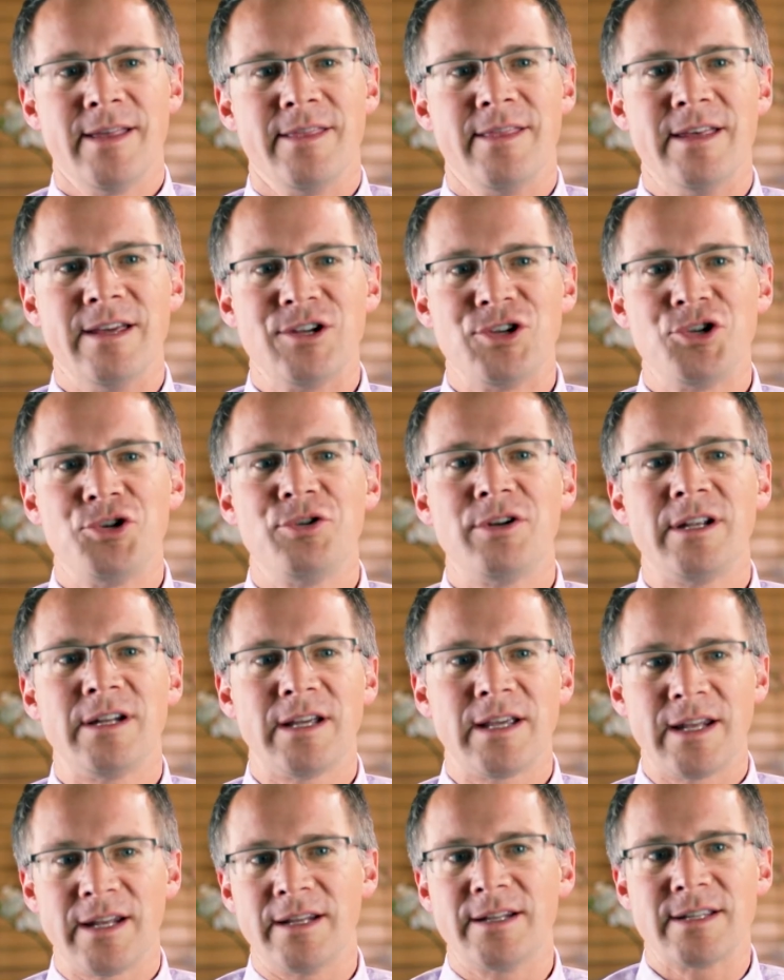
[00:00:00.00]
then you need to
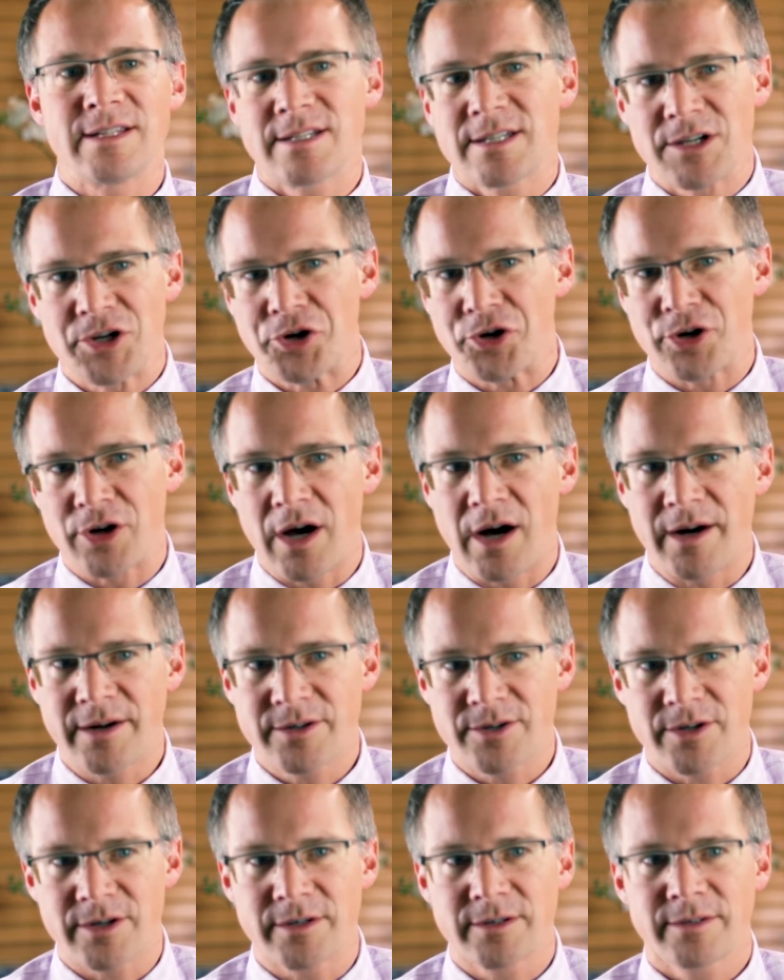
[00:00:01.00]
get in to see your
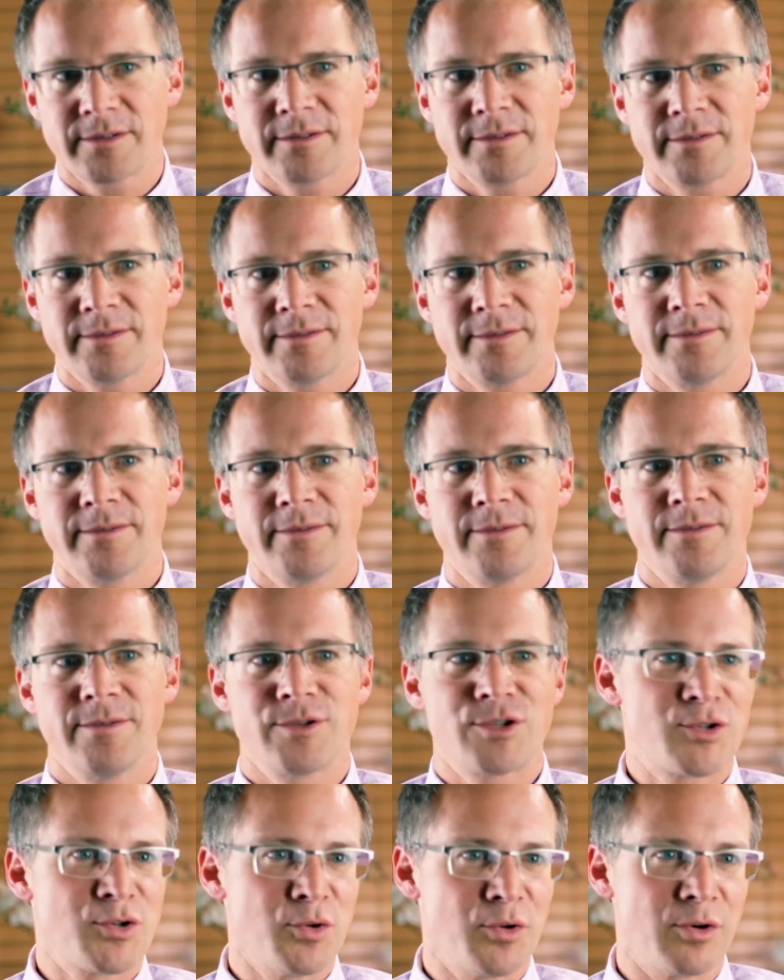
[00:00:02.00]
doctor
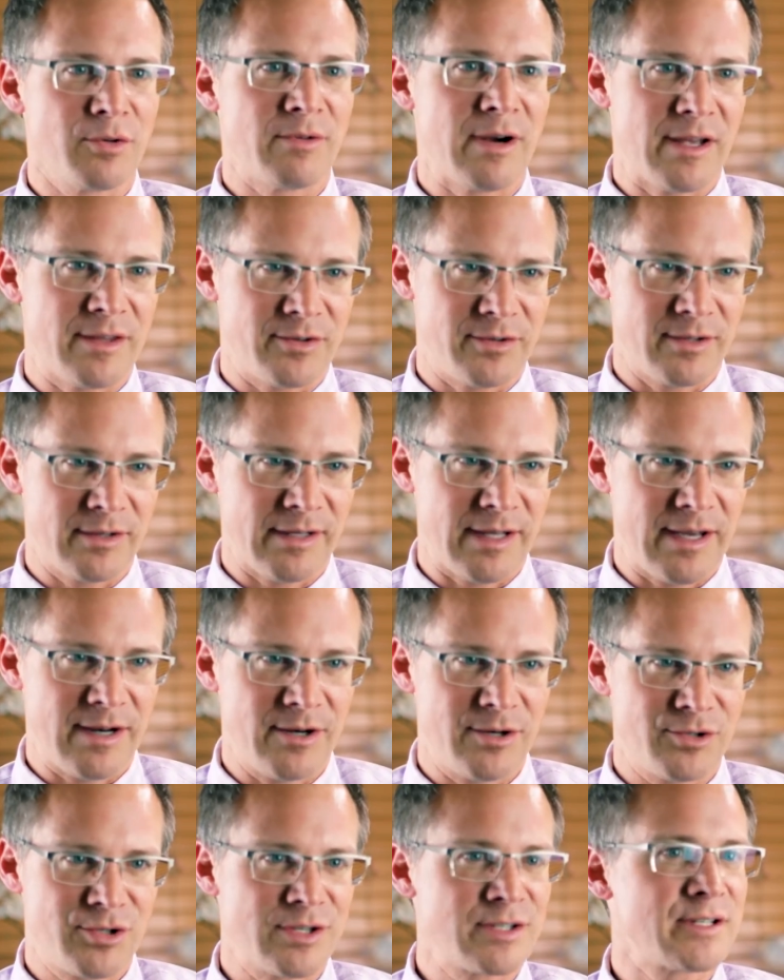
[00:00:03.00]
sooner rather than
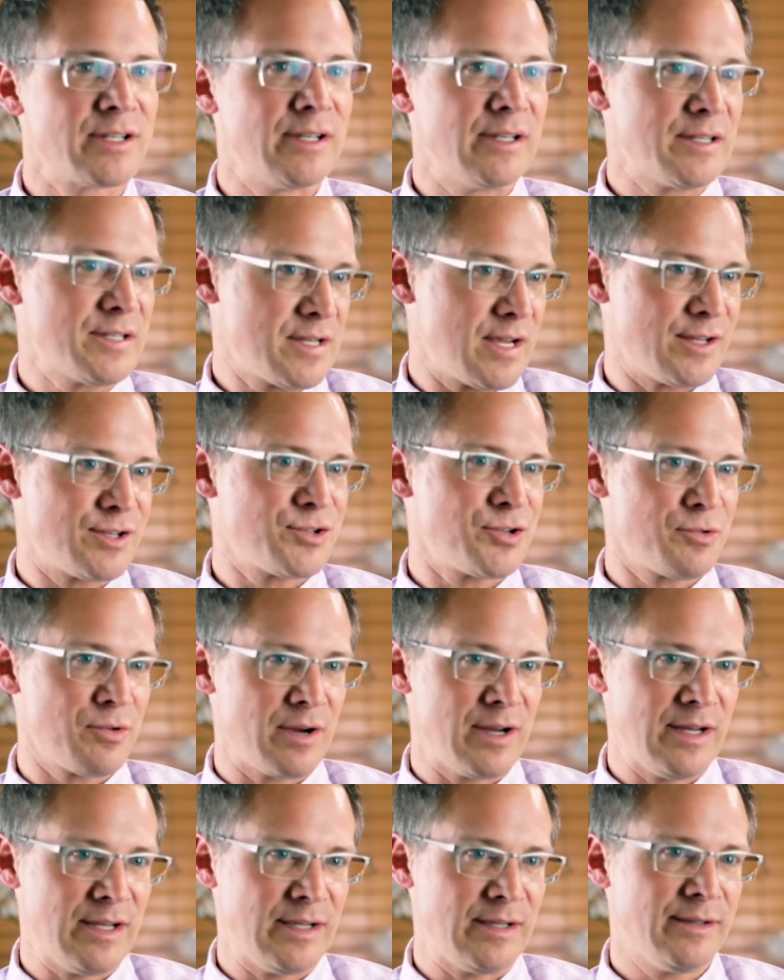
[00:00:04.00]
later, just to discuss
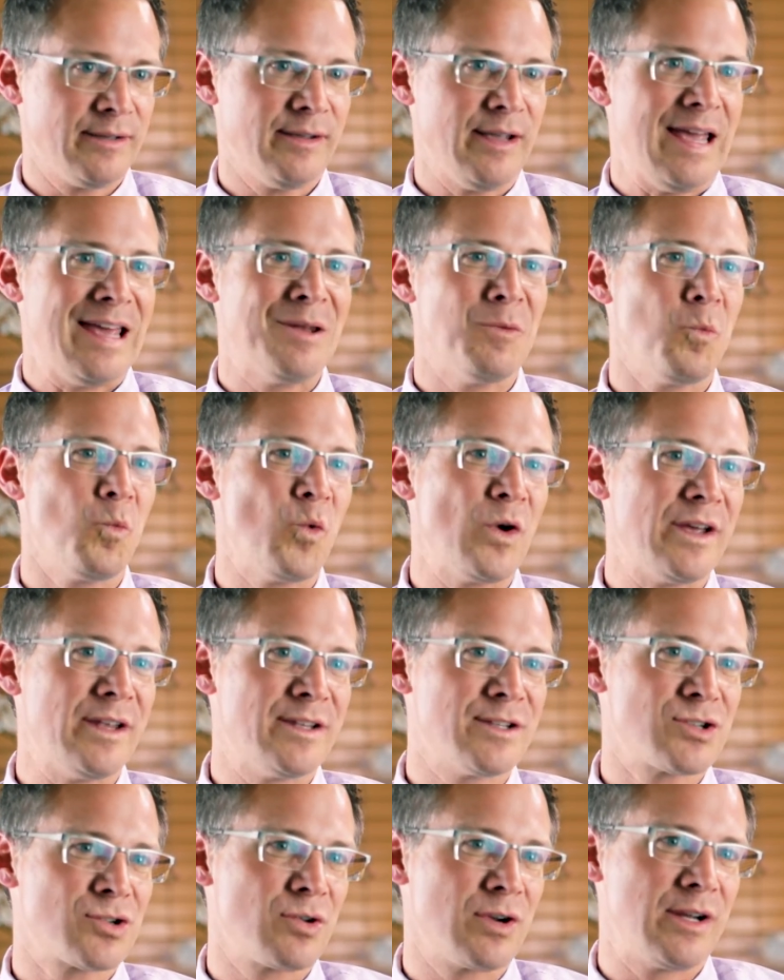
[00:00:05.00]
screening and when
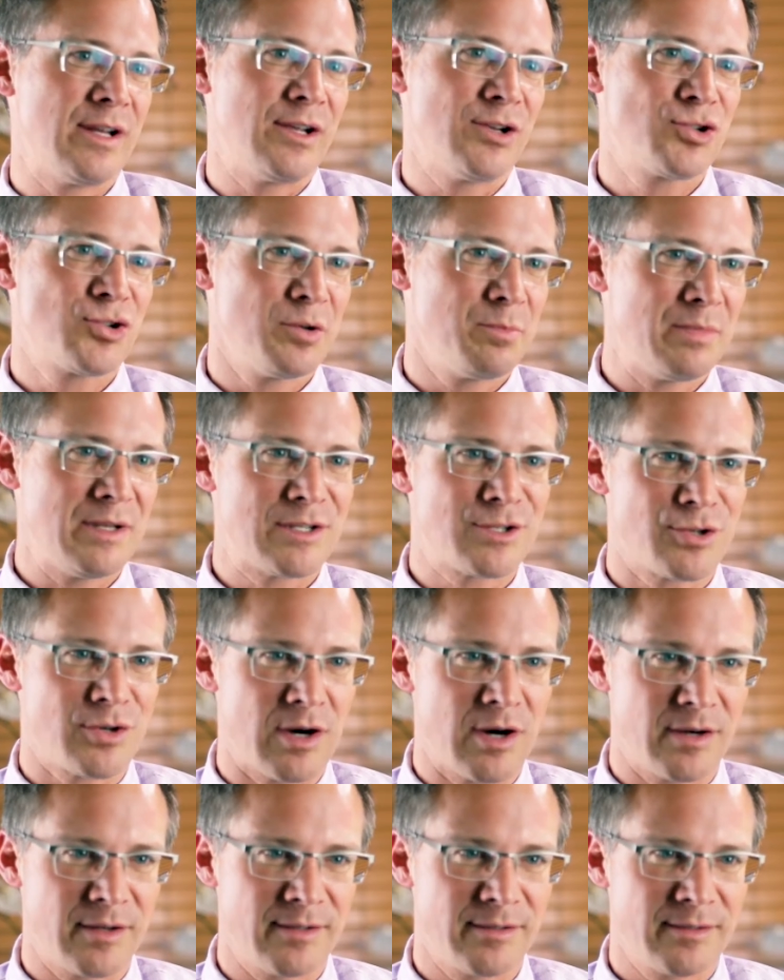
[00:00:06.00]
screening should be
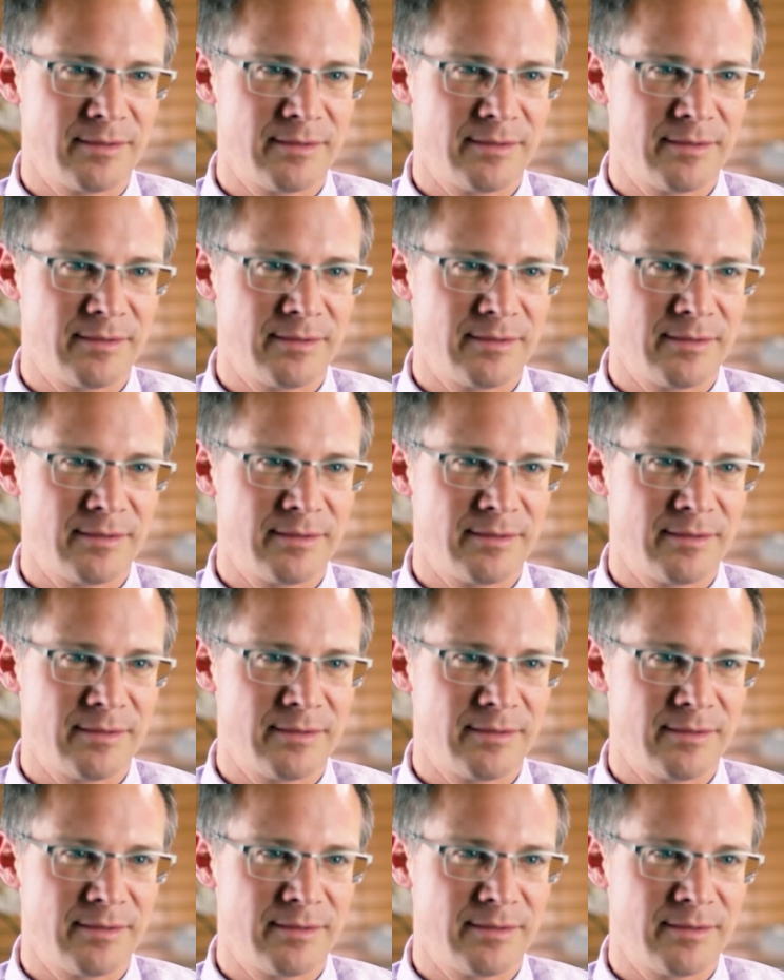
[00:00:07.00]
started.